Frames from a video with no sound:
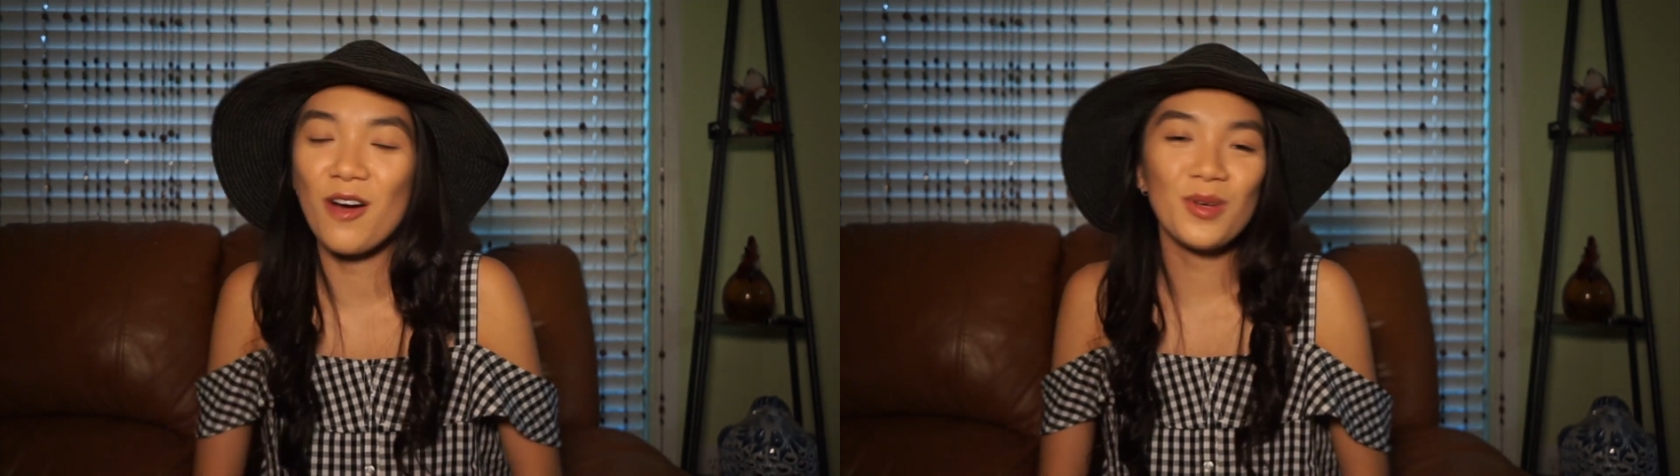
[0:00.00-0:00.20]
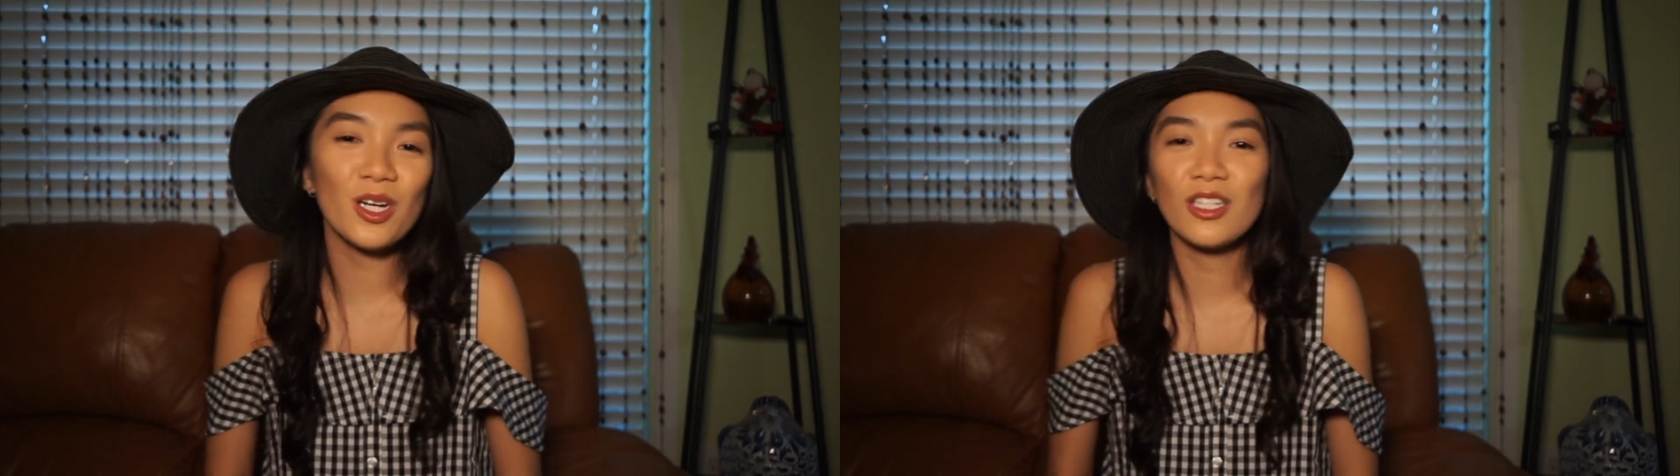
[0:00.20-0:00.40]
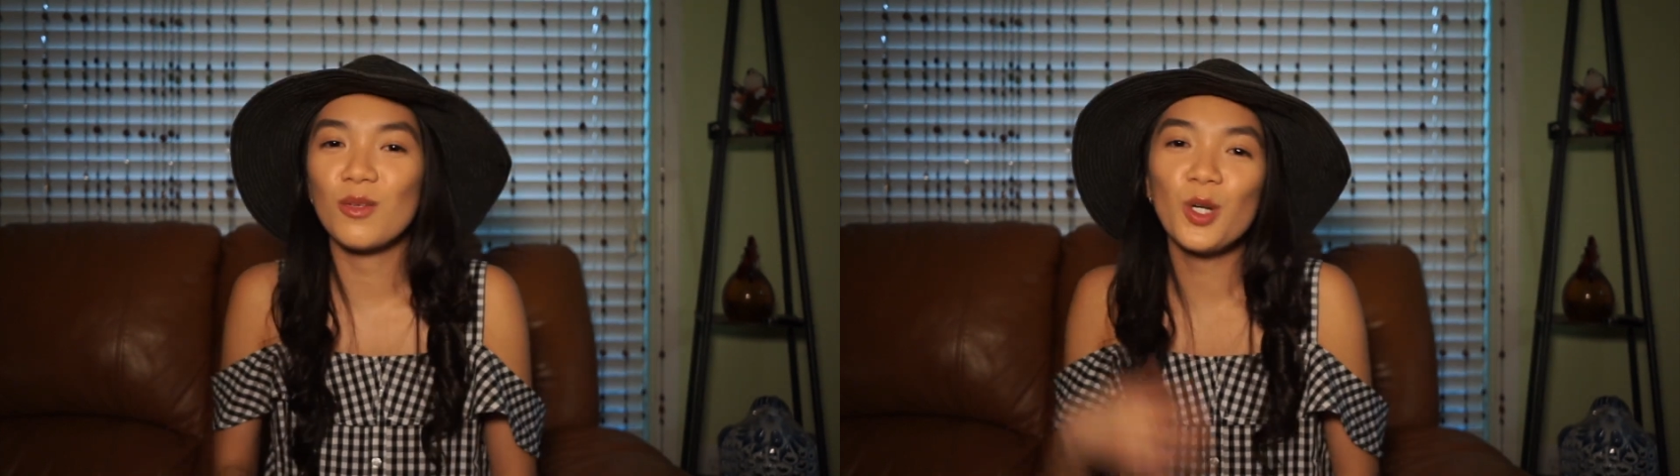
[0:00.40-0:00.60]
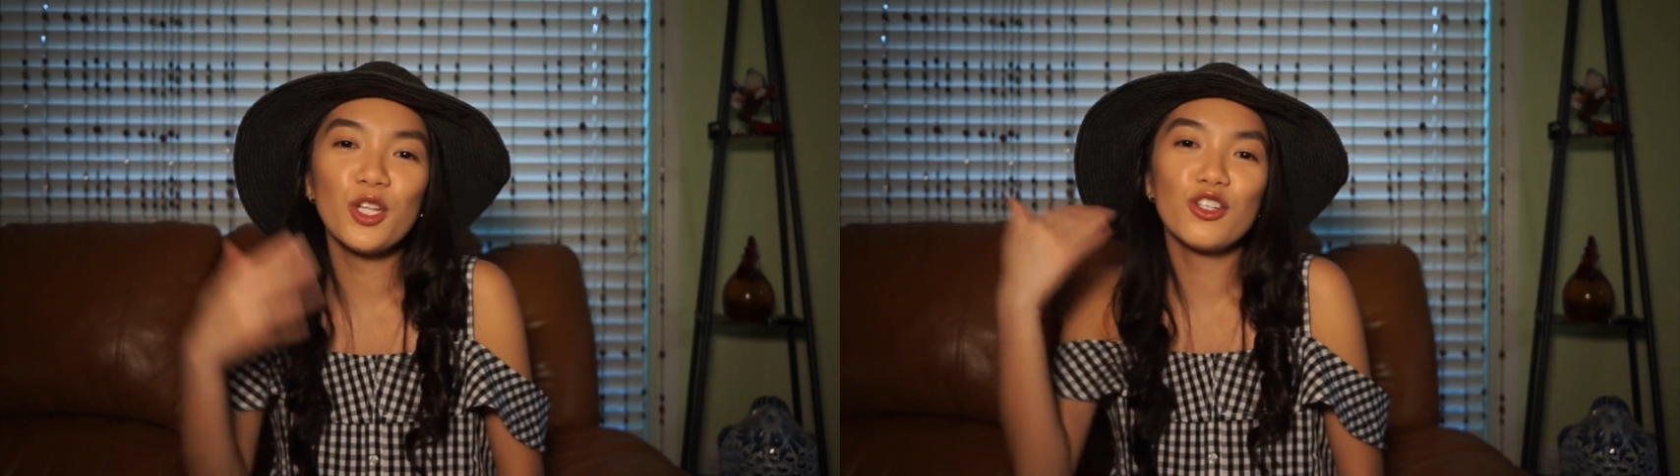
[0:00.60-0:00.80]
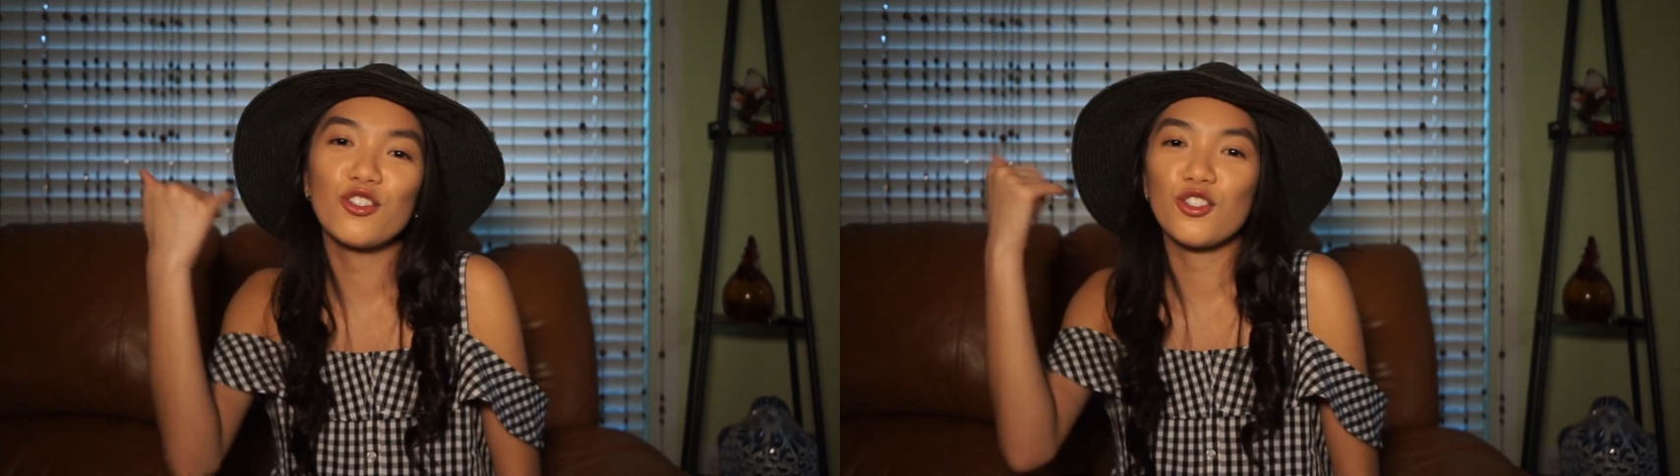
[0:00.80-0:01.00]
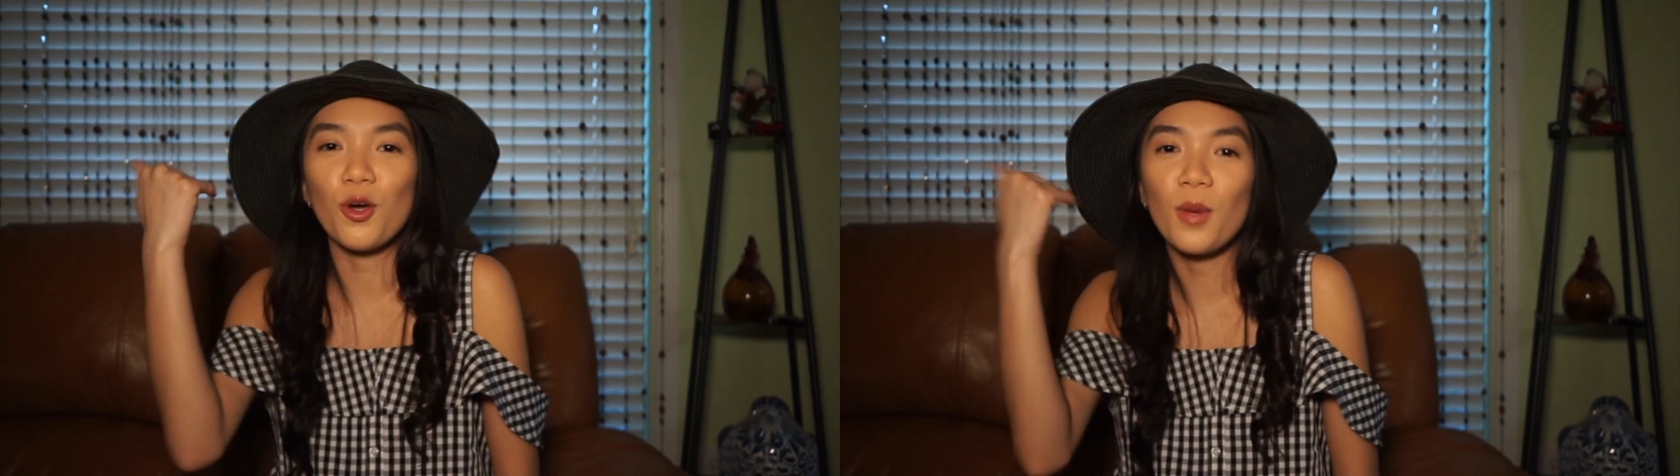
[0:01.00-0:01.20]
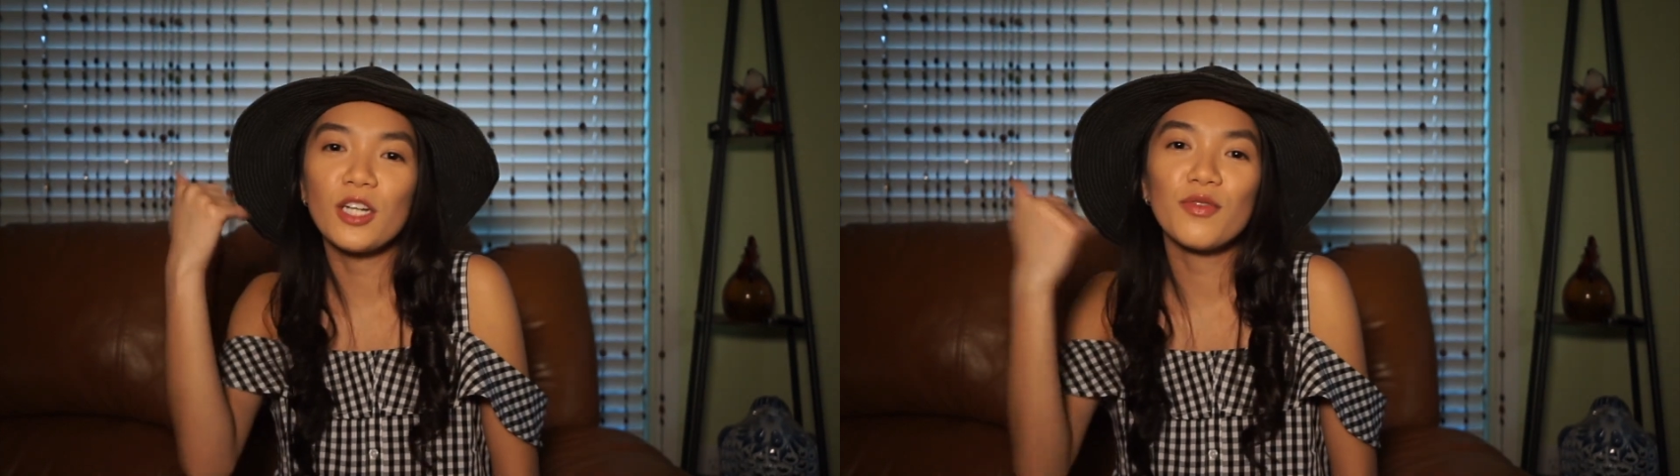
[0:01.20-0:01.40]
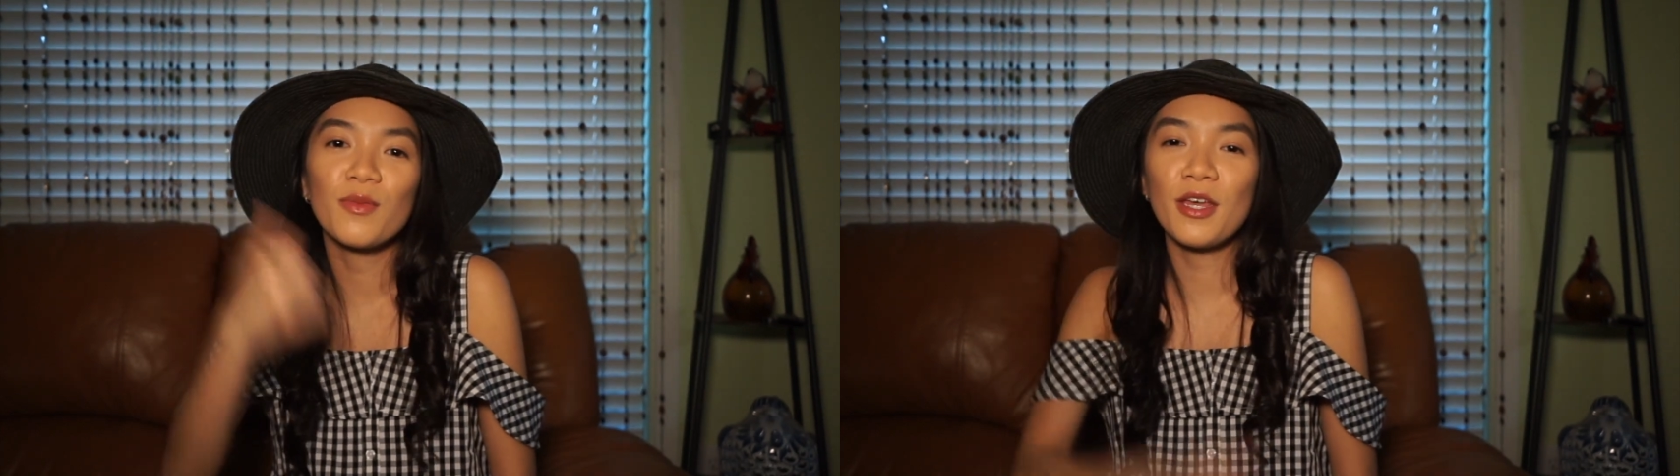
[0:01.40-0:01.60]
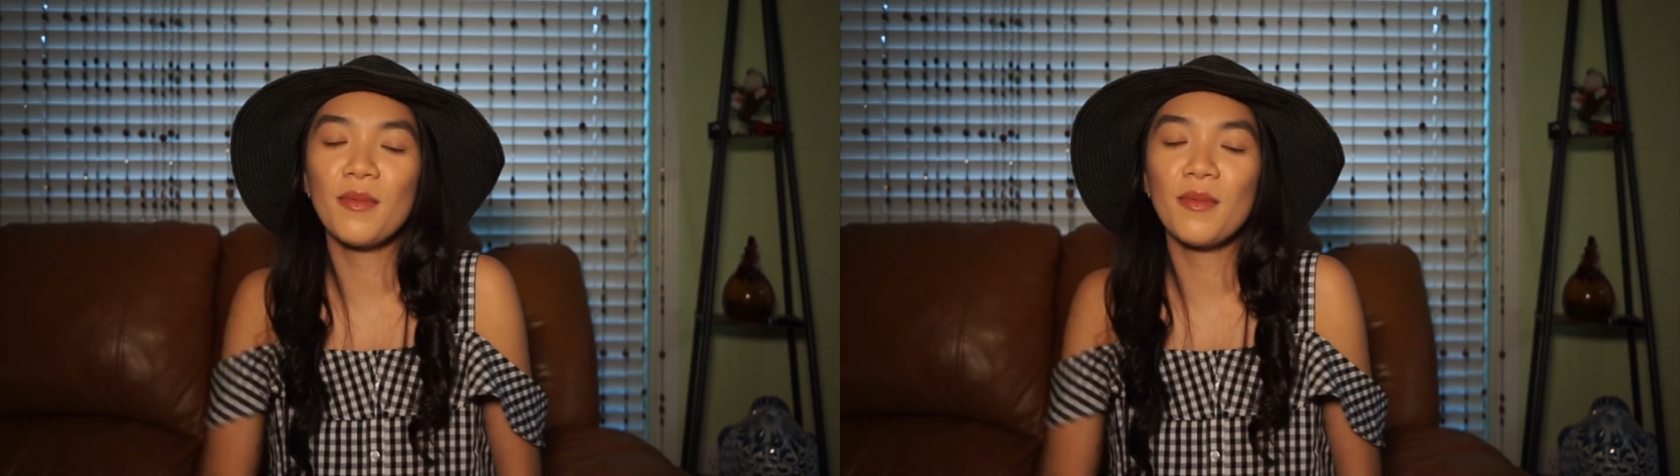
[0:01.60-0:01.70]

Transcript: oh my gosh, I'm going to learn so much from them.